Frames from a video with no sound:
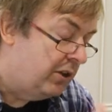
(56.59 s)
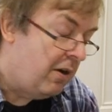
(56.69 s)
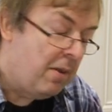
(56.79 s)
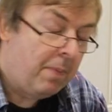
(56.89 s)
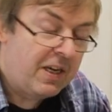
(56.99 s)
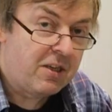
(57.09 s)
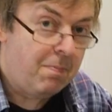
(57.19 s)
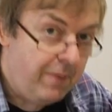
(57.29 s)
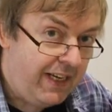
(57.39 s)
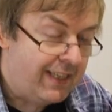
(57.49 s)
sort of the
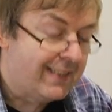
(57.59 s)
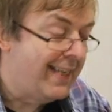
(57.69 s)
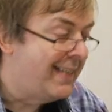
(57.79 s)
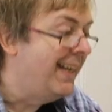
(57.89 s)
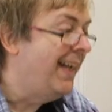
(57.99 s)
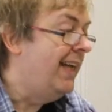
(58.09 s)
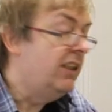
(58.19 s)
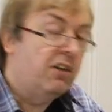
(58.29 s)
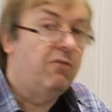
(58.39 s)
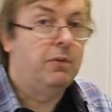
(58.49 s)
best media setting
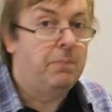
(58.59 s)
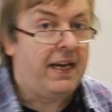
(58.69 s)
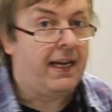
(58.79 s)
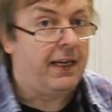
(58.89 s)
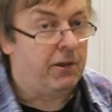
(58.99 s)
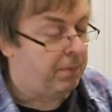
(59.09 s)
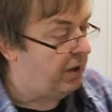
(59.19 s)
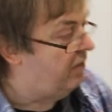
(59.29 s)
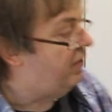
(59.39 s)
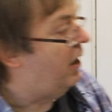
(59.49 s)
is for making your
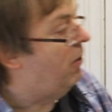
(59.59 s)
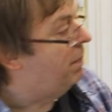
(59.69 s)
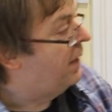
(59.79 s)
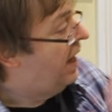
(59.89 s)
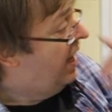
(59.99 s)
profile.